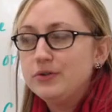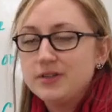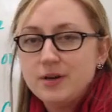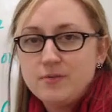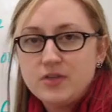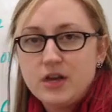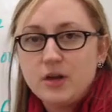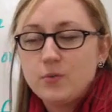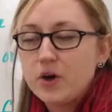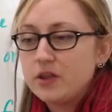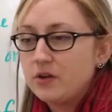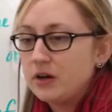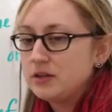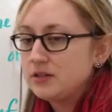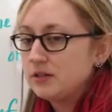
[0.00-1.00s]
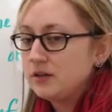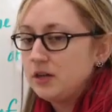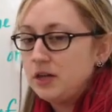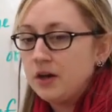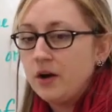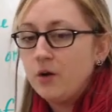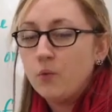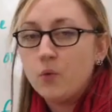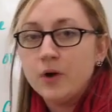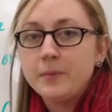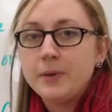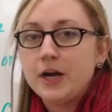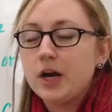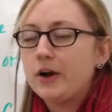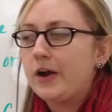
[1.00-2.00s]
something, whether it's, one
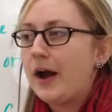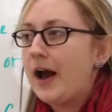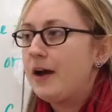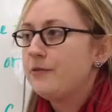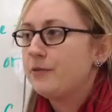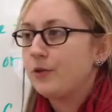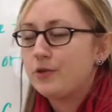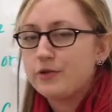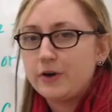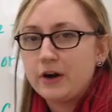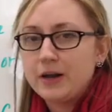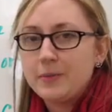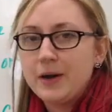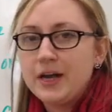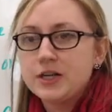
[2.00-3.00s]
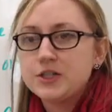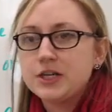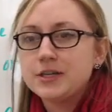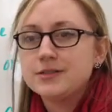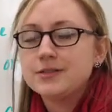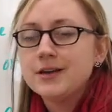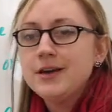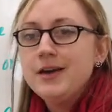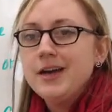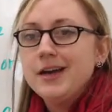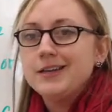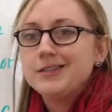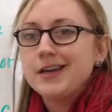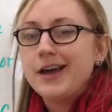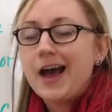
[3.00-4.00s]
paragraph or 30 pages,
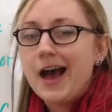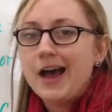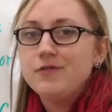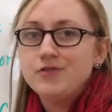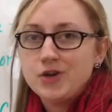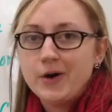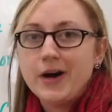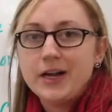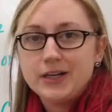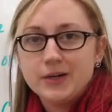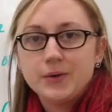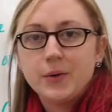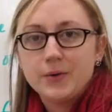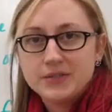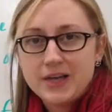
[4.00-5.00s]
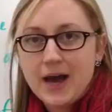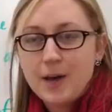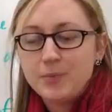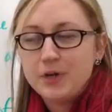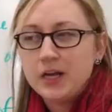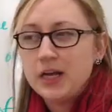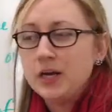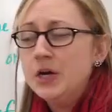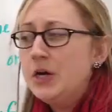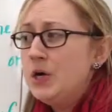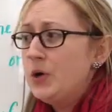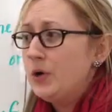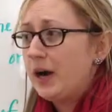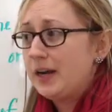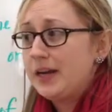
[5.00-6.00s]
and say, I have no idea what was happening,
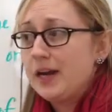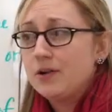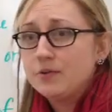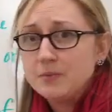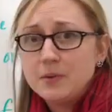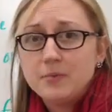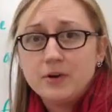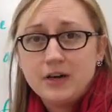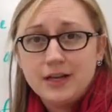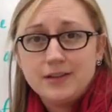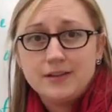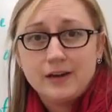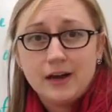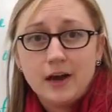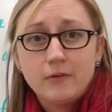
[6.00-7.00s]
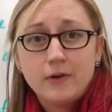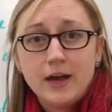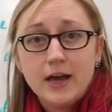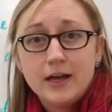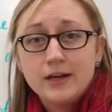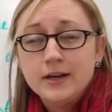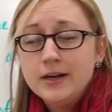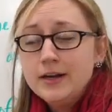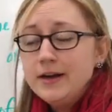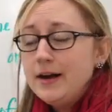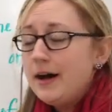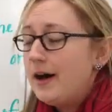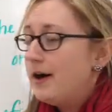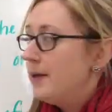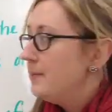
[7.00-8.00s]
or I can't remember anything I read.
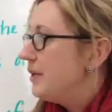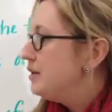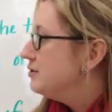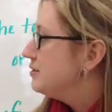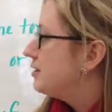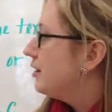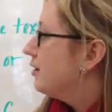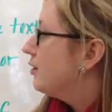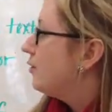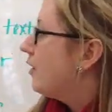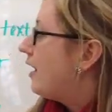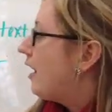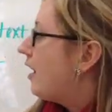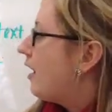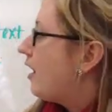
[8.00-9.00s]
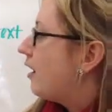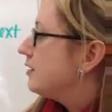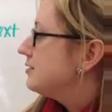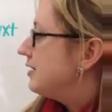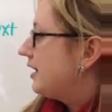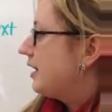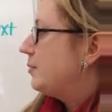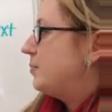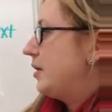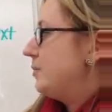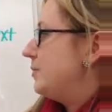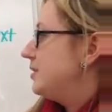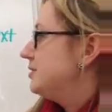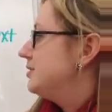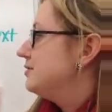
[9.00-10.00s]
And so our second
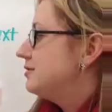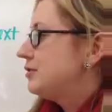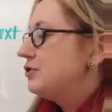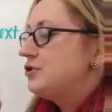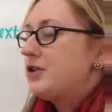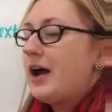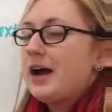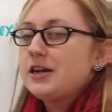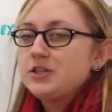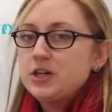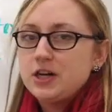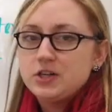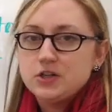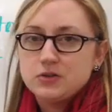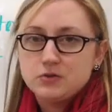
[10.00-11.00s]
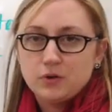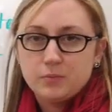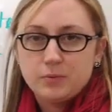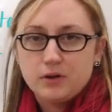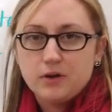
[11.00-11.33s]
purpose is to track changes or